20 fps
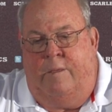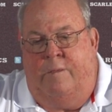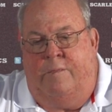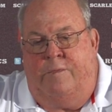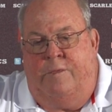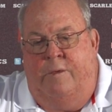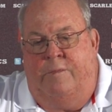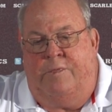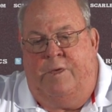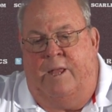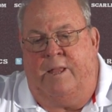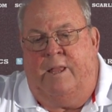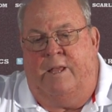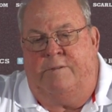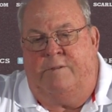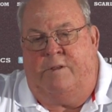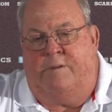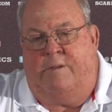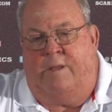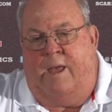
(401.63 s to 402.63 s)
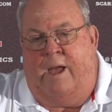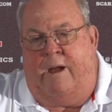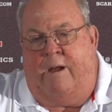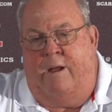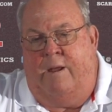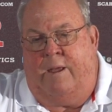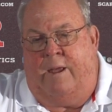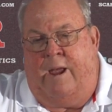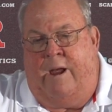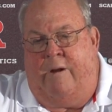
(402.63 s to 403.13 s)
The thing that
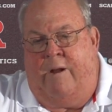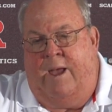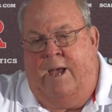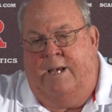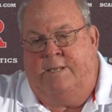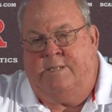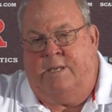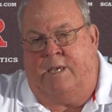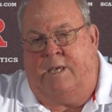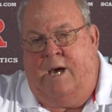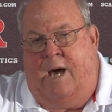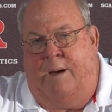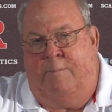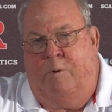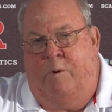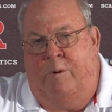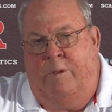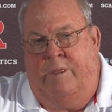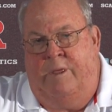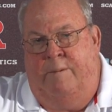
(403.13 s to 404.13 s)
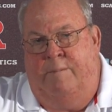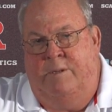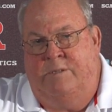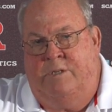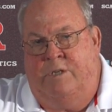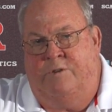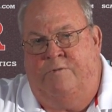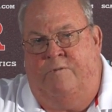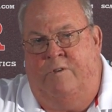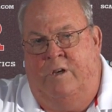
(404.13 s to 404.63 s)
Gary has in common with them
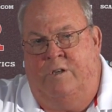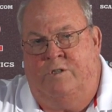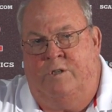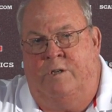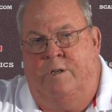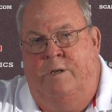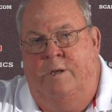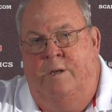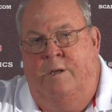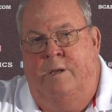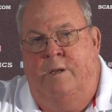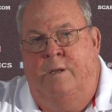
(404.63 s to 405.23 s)
is his vision.